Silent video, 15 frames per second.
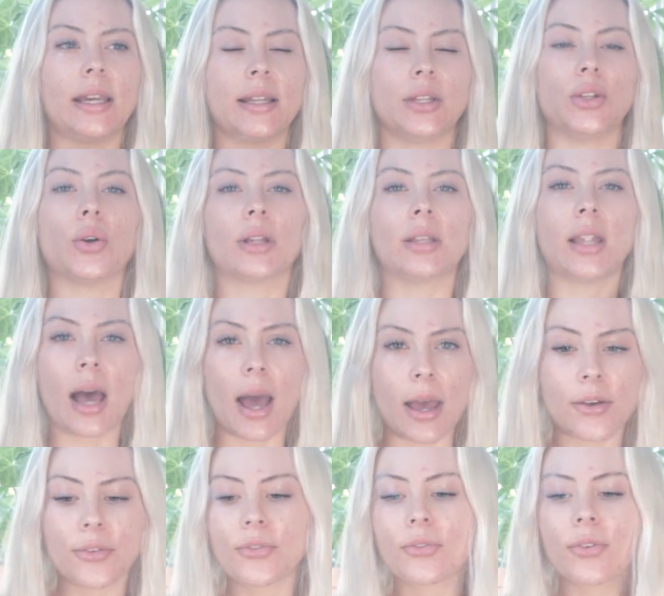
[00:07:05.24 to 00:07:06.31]
in your
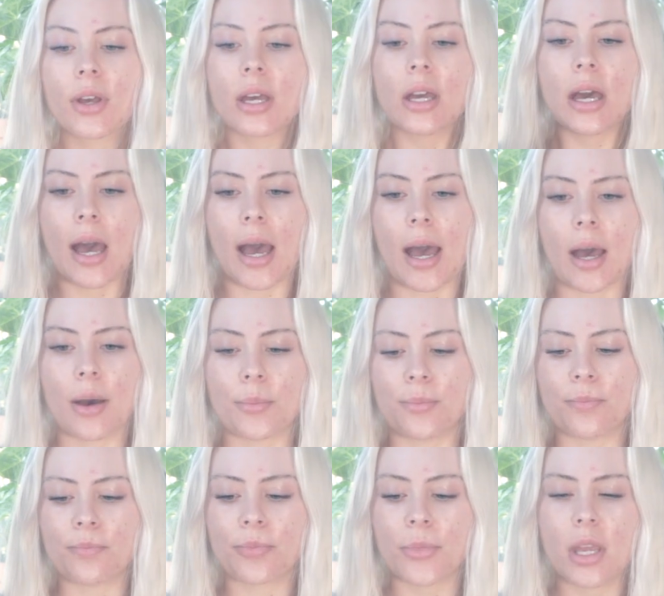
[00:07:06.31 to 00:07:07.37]
life.
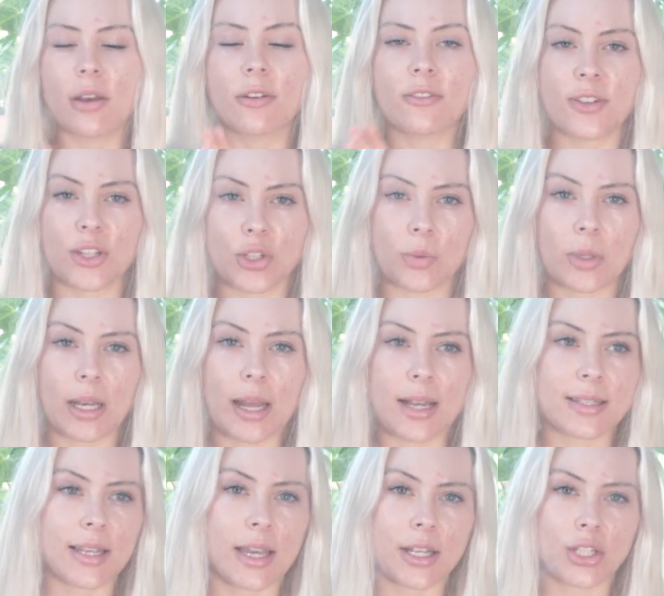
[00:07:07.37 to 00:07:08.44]

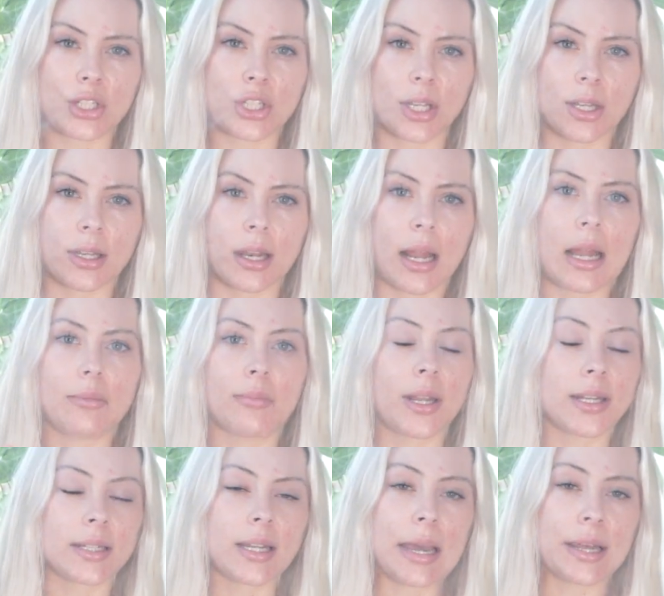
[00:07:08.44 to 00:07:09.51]
Visualization and
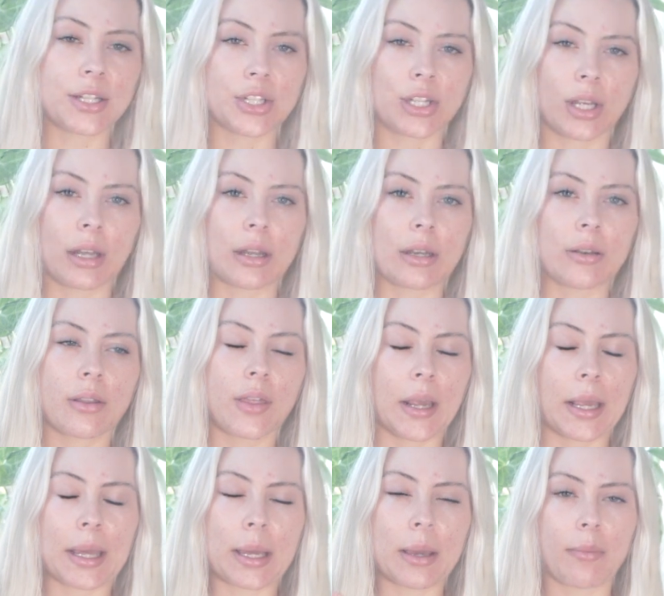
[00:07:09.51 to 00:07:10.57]
meditation,
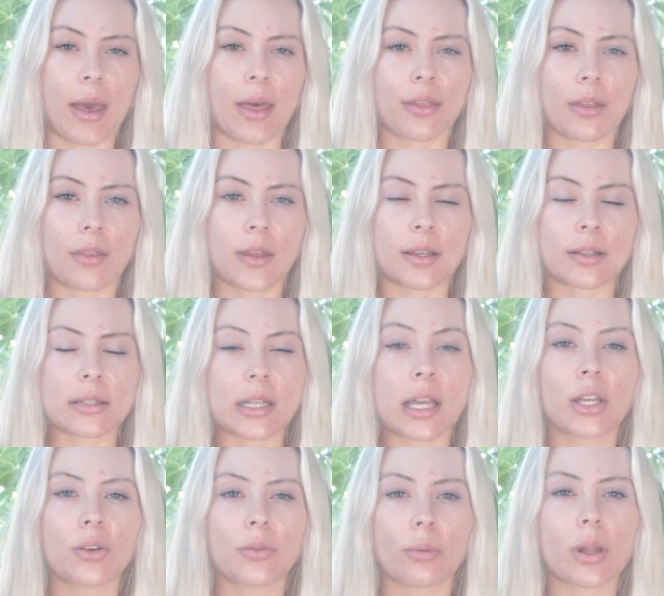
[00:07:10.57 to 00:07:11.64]
thinking about the things
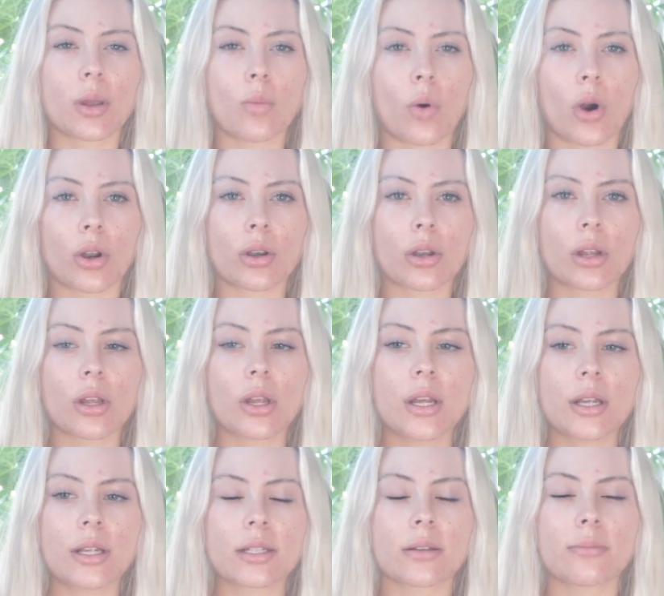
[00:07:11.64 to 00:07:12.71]
that you really want
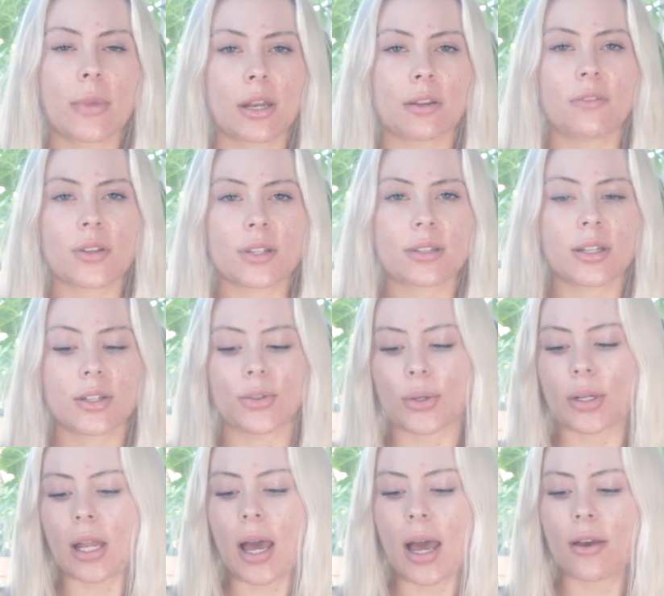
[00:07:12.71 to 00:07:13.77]
to manifest in your
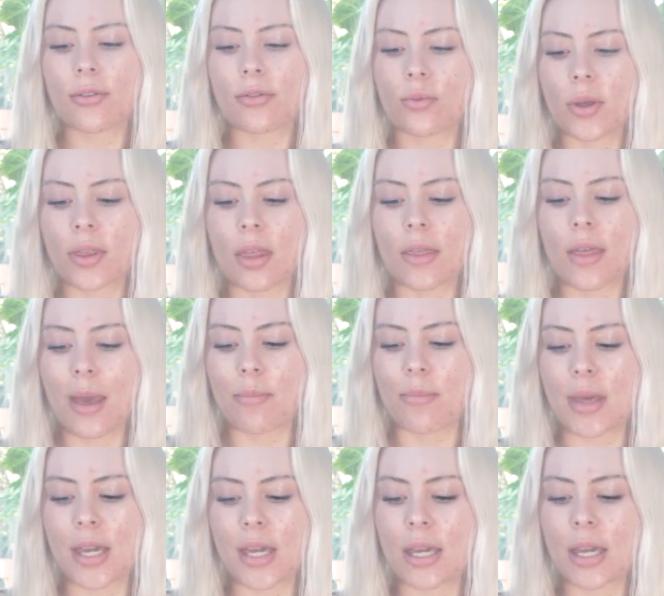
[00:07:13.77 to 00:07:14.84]
life, whether that
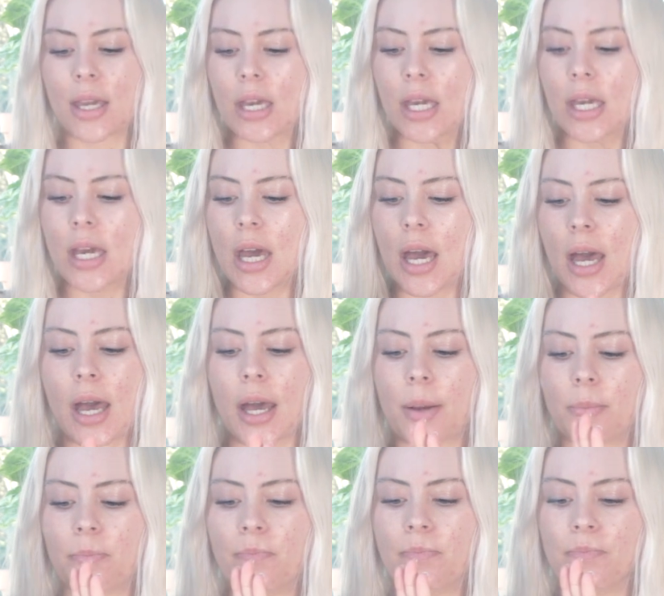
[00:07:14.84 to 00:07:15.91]
be
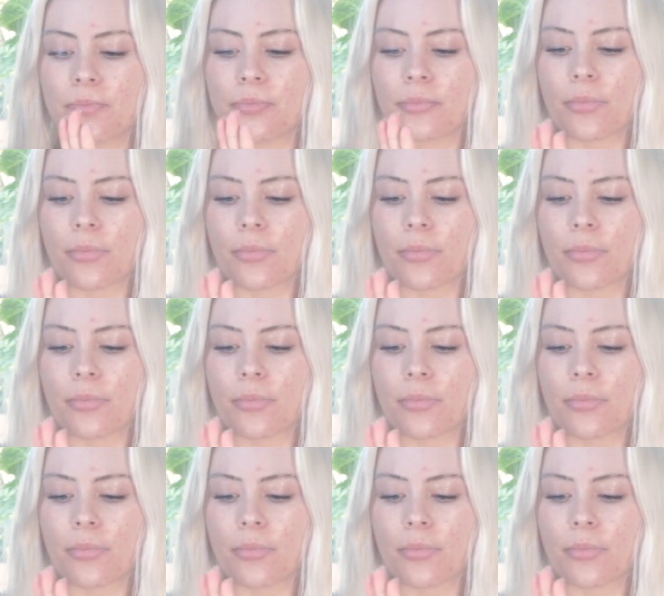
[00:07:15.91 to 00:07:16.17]
a